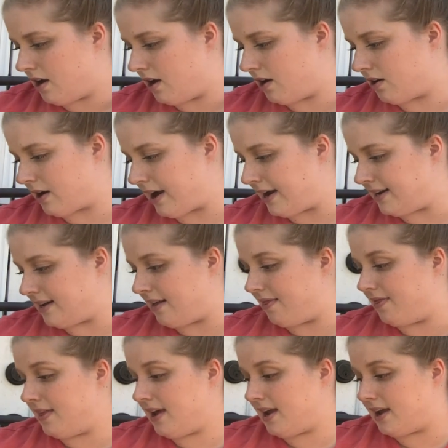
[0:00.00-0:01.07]
All right,
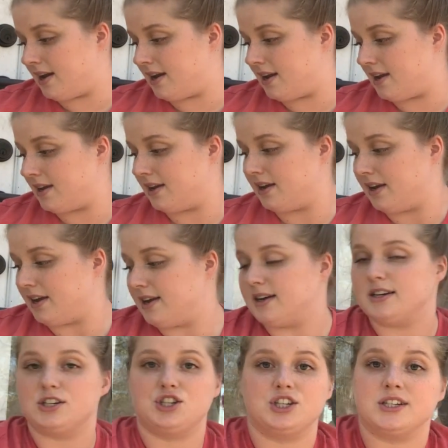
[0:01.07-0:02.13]
and then
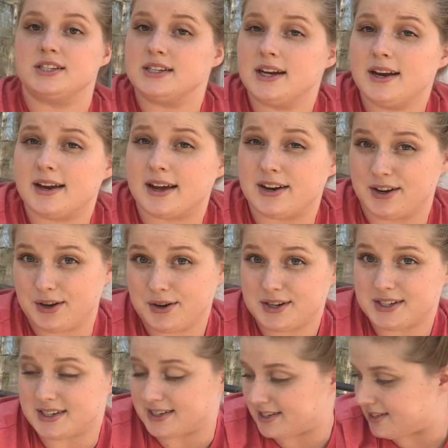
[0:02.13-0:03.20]
Jacinda
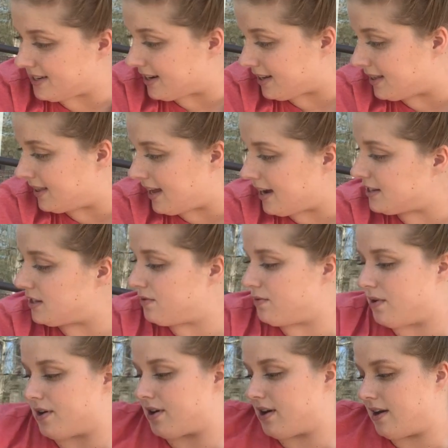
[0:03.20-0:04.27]
notices a glass of
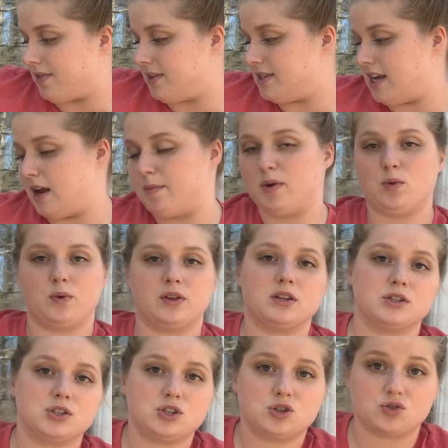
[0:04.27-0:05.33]
water on the table with a
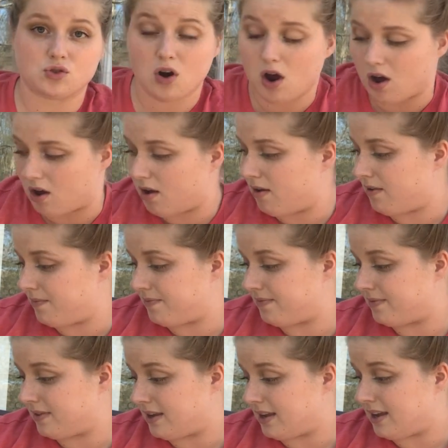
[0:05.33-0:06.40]
straw,
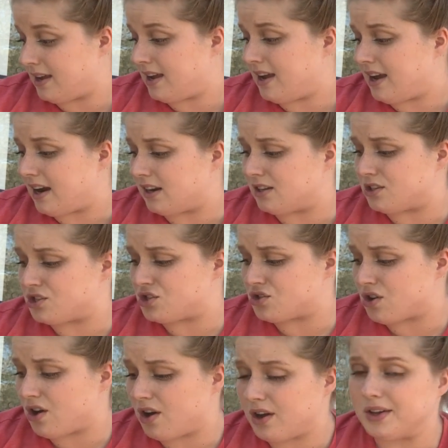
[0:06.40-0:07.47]
and the
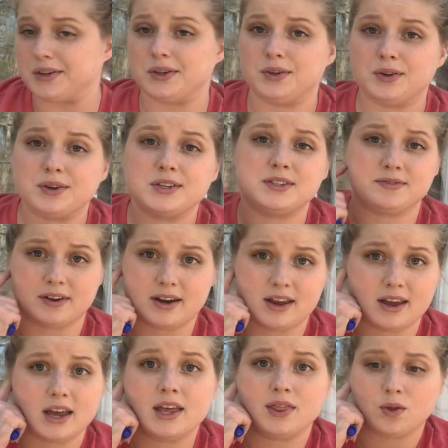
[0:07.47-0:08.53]
straw looks
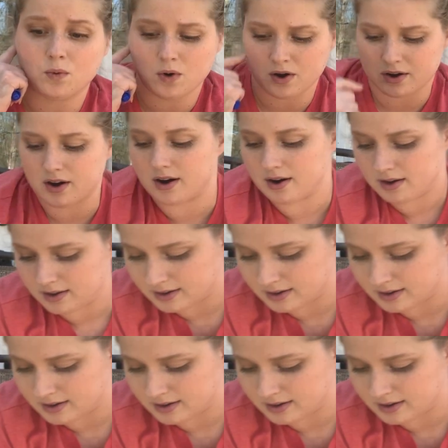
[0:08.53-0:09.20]
funny in the water.